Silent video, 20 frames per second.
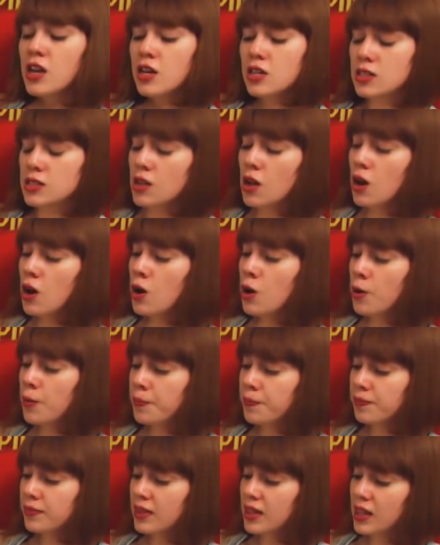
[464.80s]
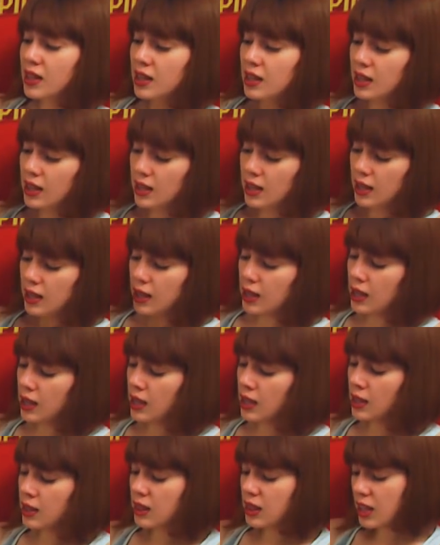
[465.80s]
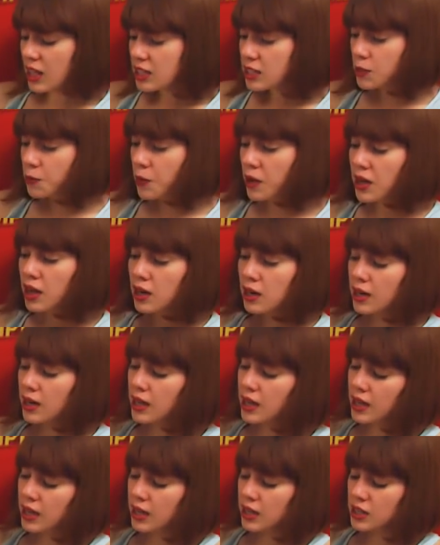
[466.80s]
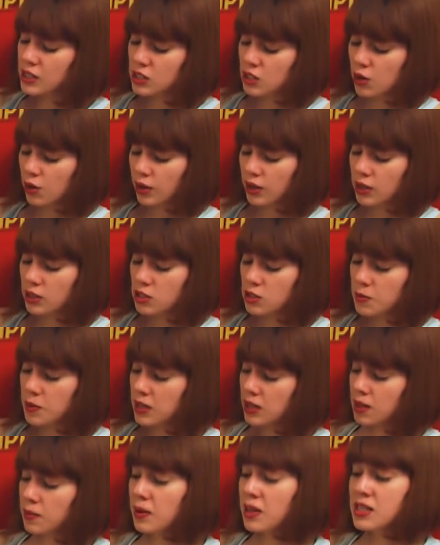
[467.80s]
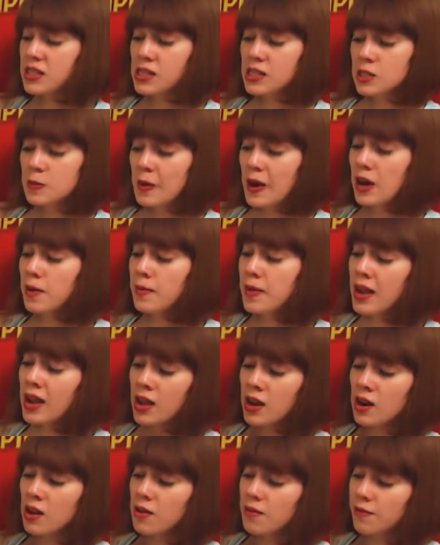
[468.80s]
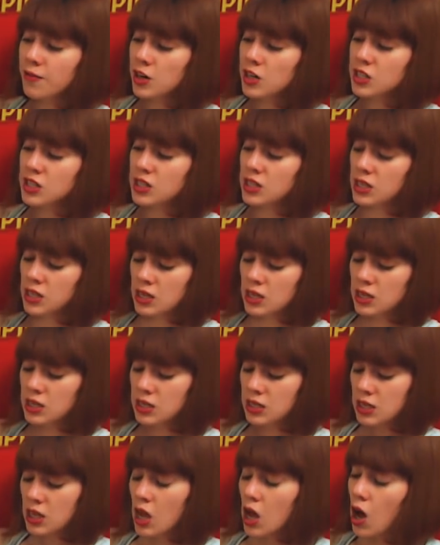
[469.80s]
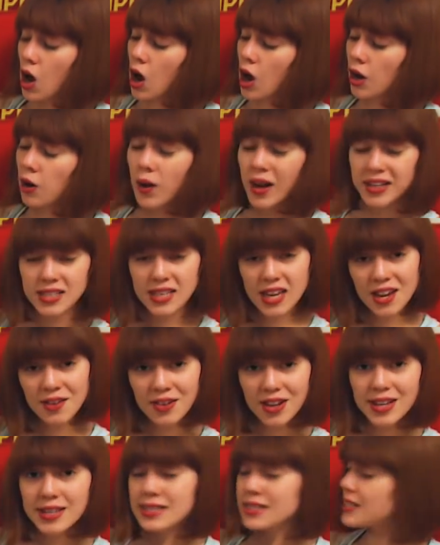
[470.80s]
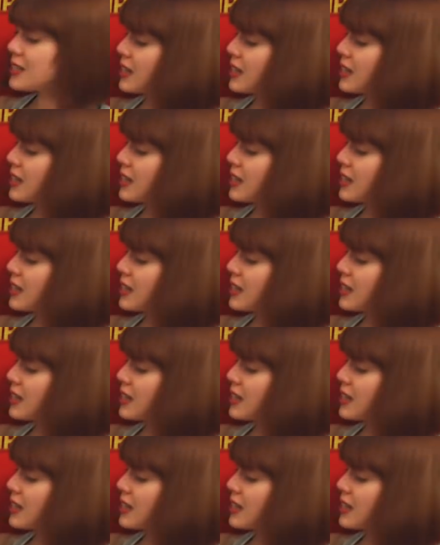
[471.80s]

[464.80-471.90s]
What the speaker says: So in this one, it is going to be The Amazing Spider-Man versus Otto Octavius.